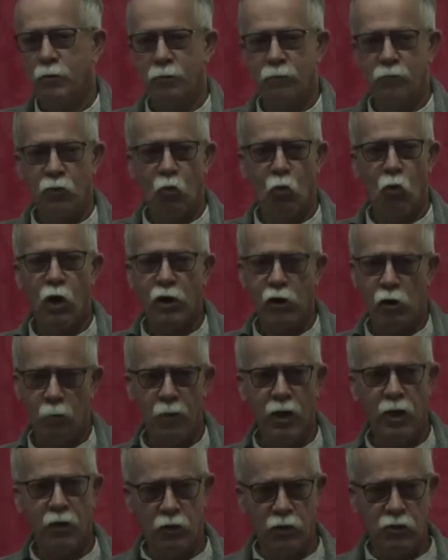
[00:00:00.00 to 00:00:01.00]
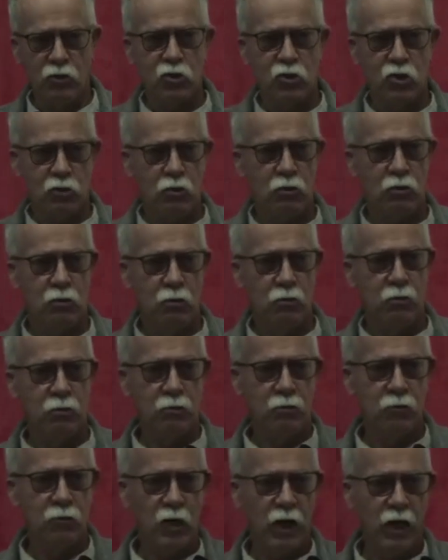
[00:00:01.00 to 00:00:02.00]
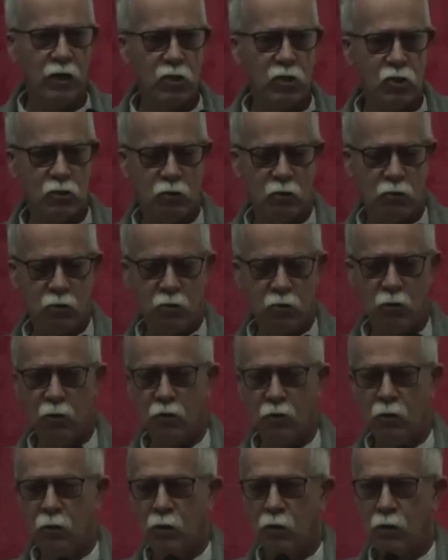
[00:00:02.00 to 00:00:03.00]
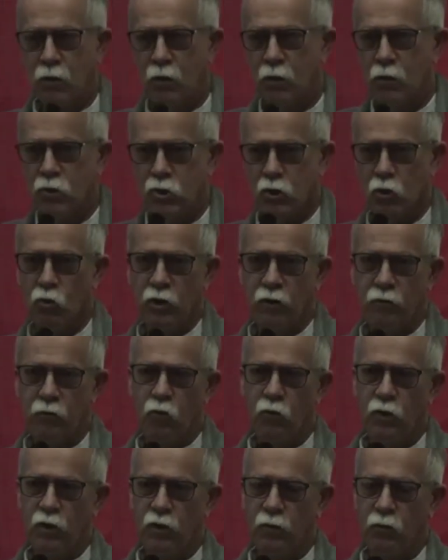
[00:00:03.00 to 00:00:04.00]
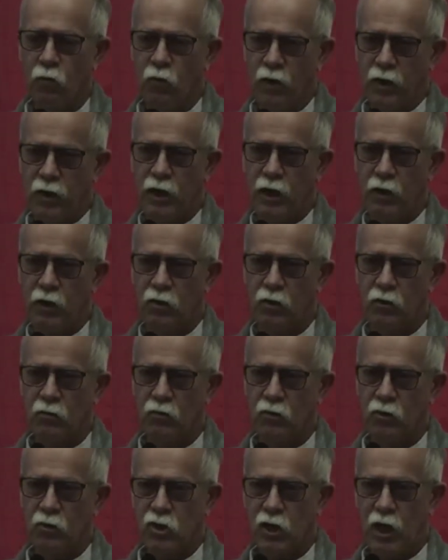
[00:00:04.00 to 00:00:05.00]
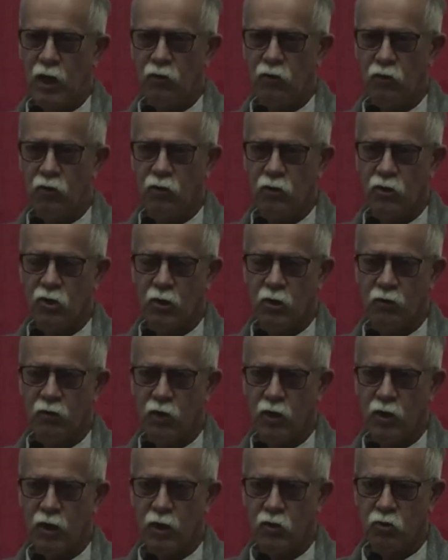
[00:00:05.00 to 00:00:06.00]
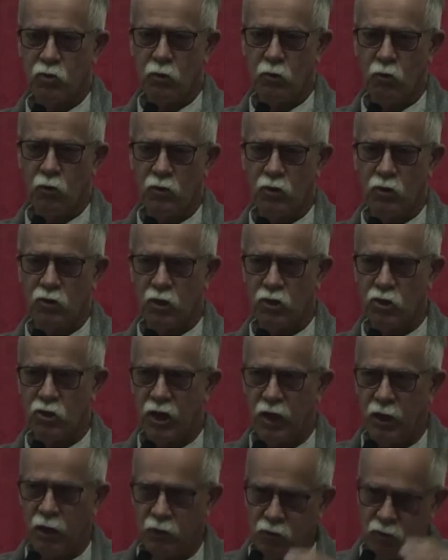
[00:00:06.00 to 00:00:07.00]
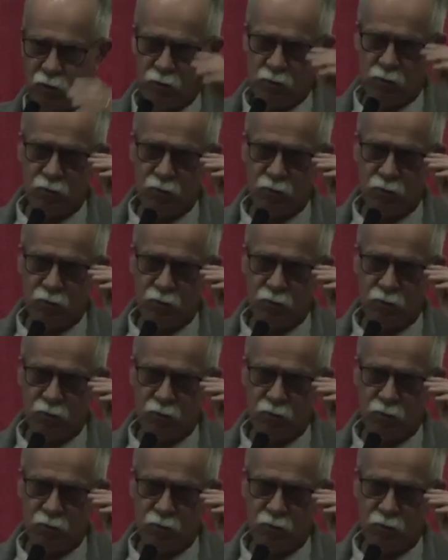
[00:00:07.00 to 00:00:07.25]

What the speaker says: Watermelons, yes. So we went down to the south of the country, went to Tashkent